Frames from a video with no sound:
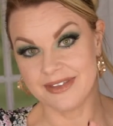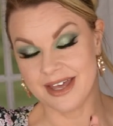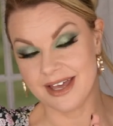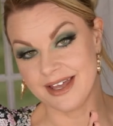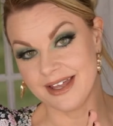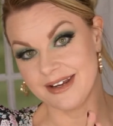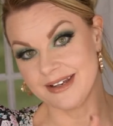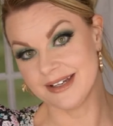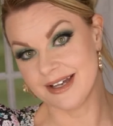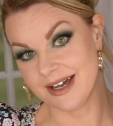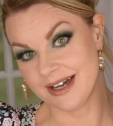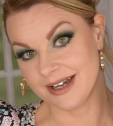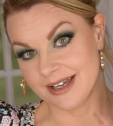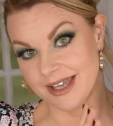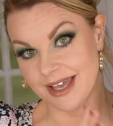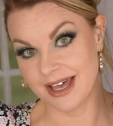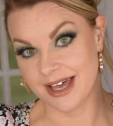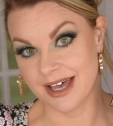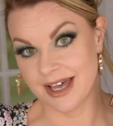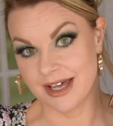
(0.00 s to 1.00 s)
that I
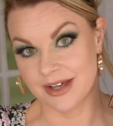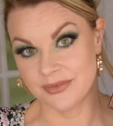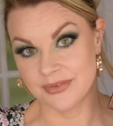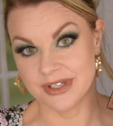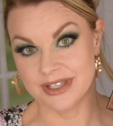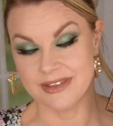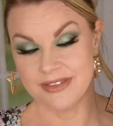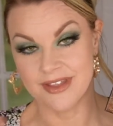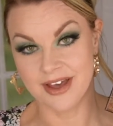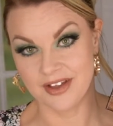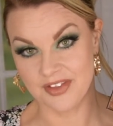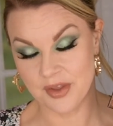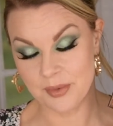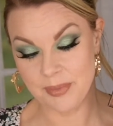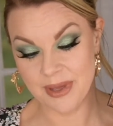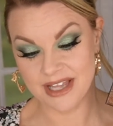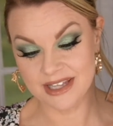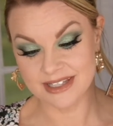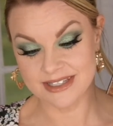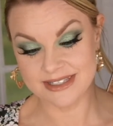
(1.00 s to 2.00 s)
have in the other
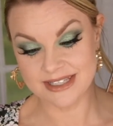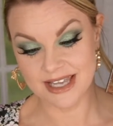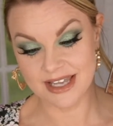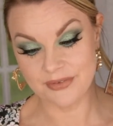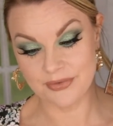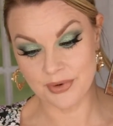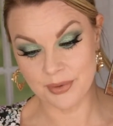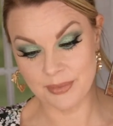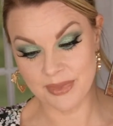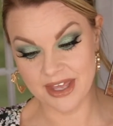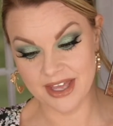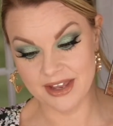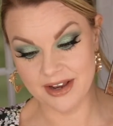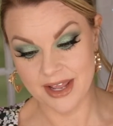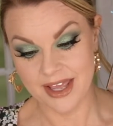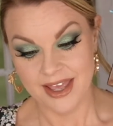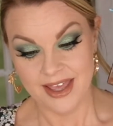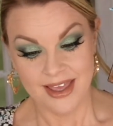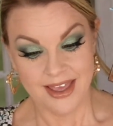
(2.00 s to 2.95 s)
palettes I have from them,